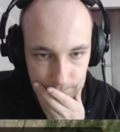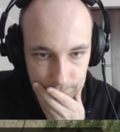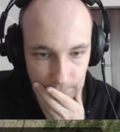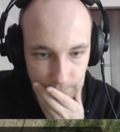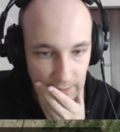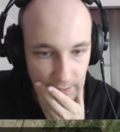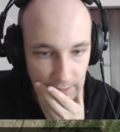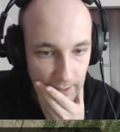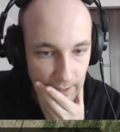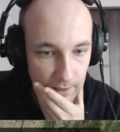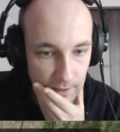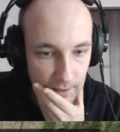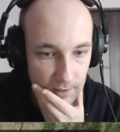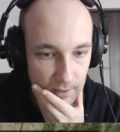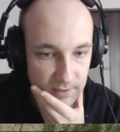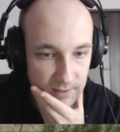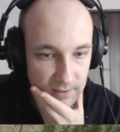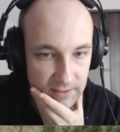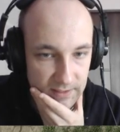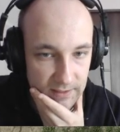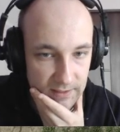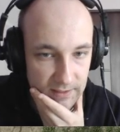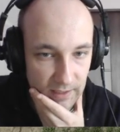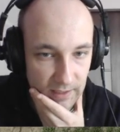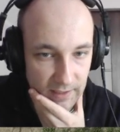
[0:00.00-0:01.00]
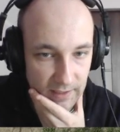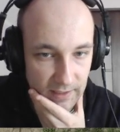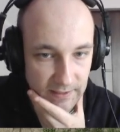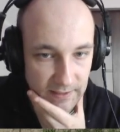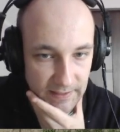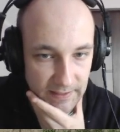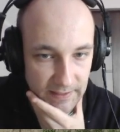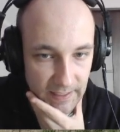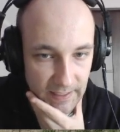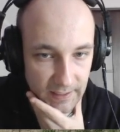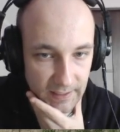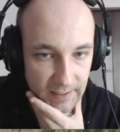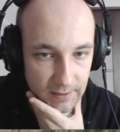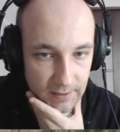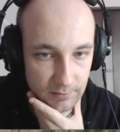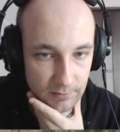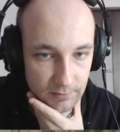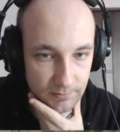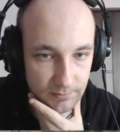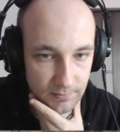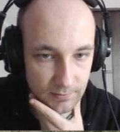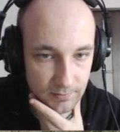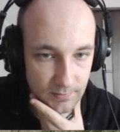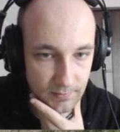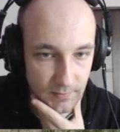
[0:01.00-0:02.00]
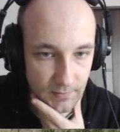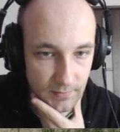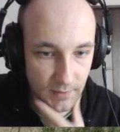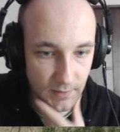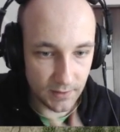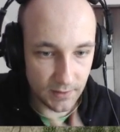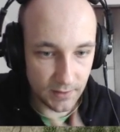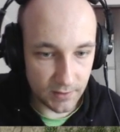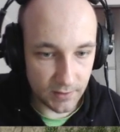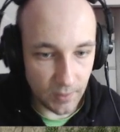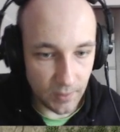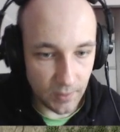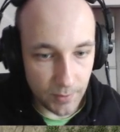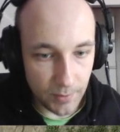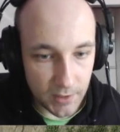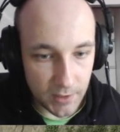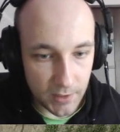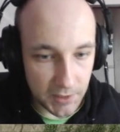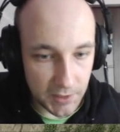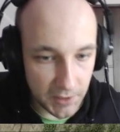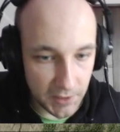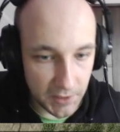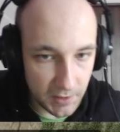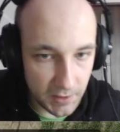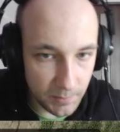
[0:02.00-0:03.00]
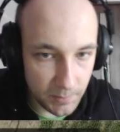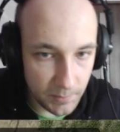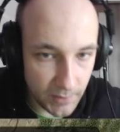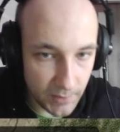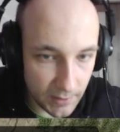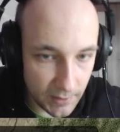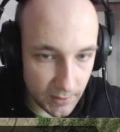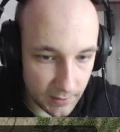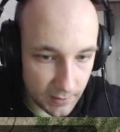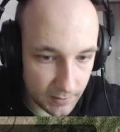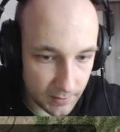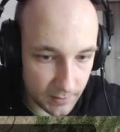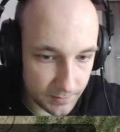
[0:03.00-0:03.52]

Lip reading: Yeah, it's a state, separate being,